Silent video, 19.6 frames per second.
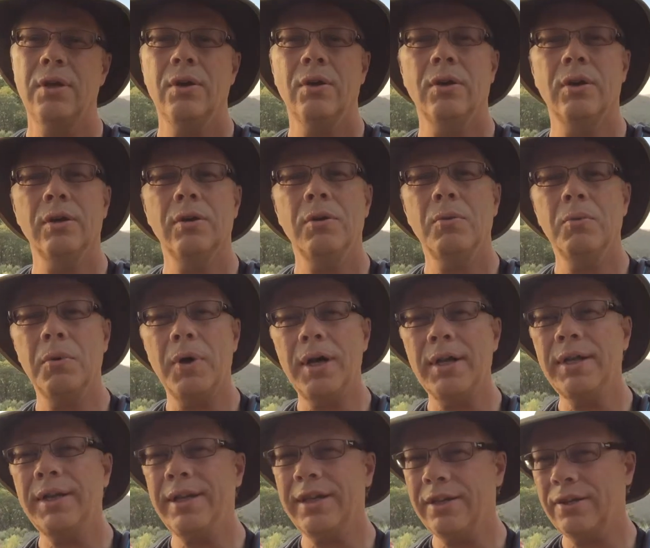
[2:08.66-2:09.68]
Or
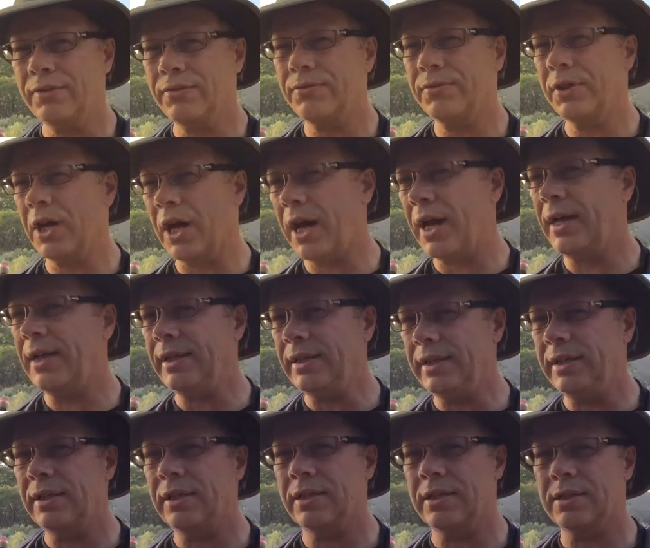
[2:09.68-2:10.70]
what if God
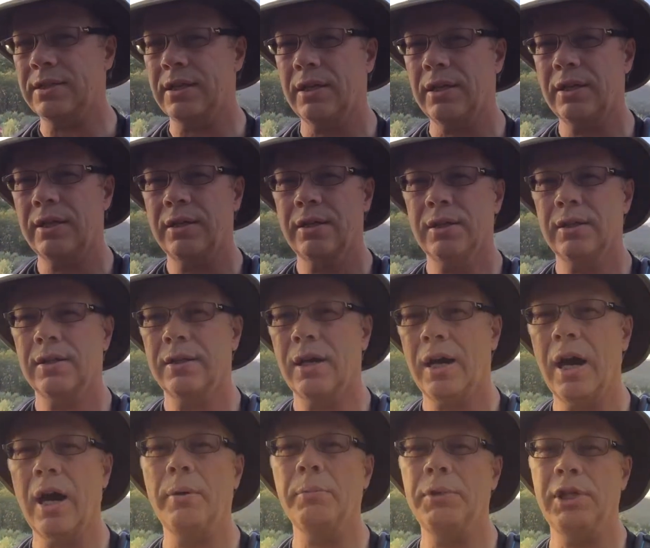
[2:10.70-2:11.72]
is
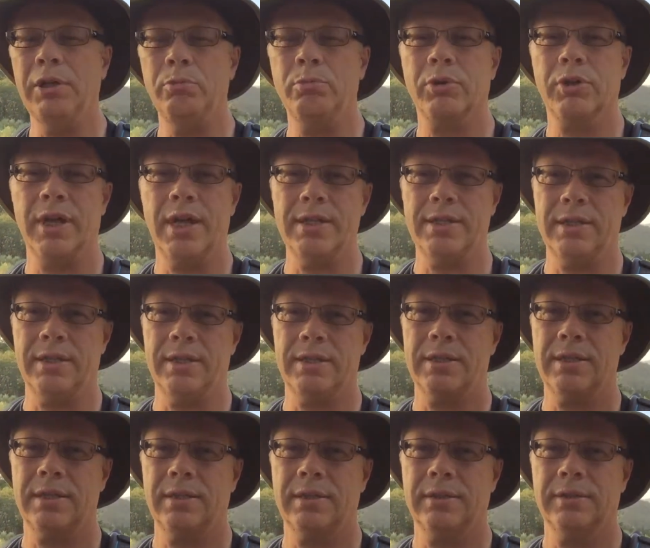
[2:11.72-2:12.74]
omnipresent?